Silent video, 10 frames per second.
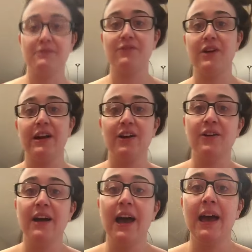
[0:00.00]
before I go
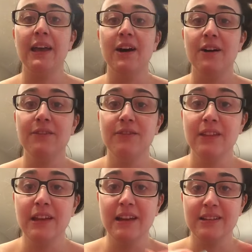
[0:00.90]
ahead of
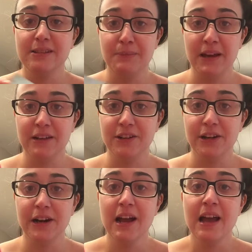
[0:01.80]
the
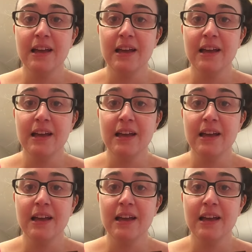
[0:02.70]
expander.